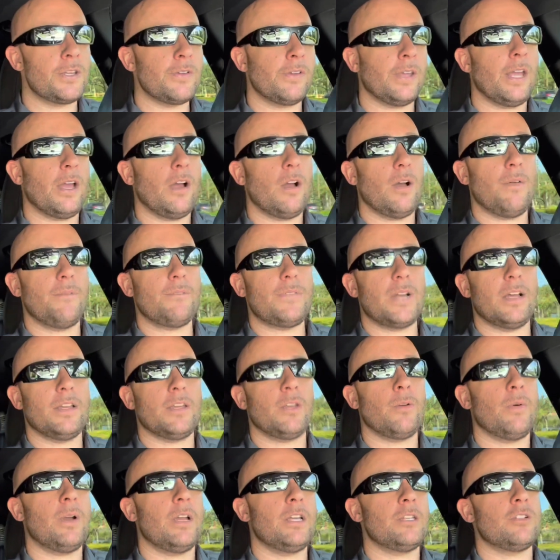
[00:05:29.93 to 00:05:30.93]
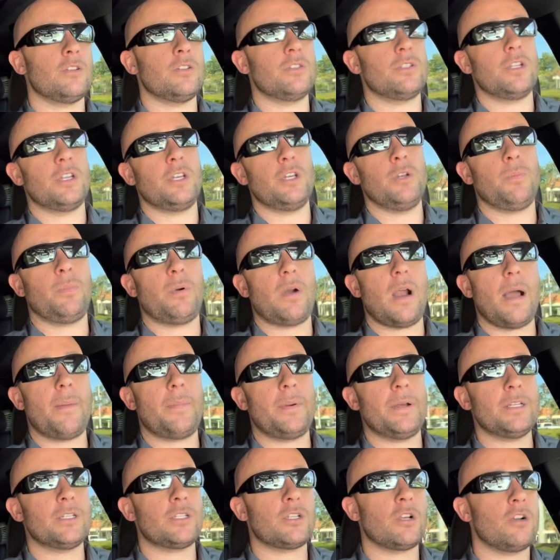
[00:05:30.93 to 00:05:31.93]
You can get home valuations, you can do
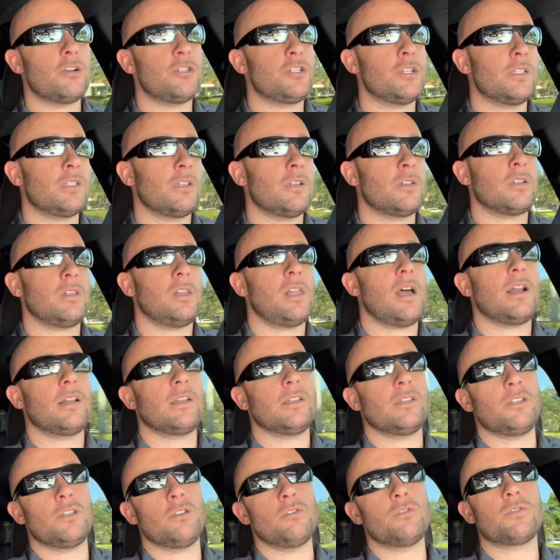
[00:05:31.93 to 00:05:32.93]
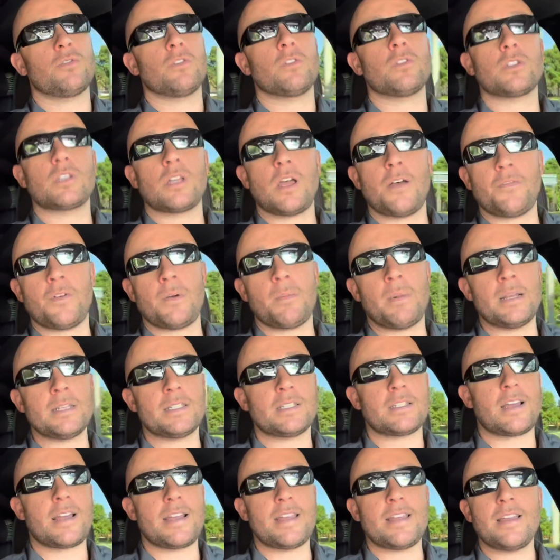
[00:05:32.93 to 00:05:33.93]
property searches. There's a lot of useful stuff on my
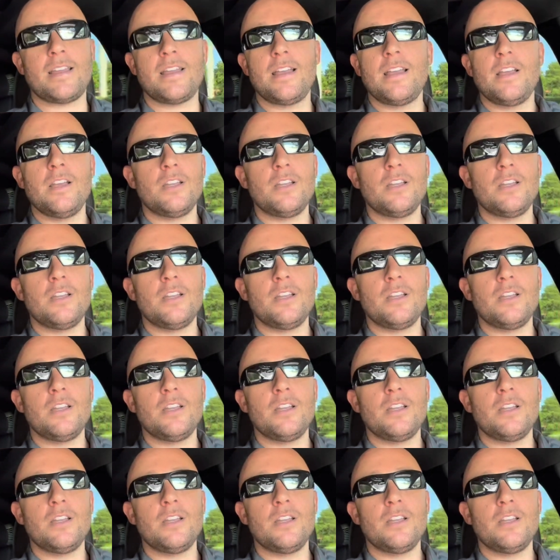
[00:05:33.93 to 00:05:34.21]
site.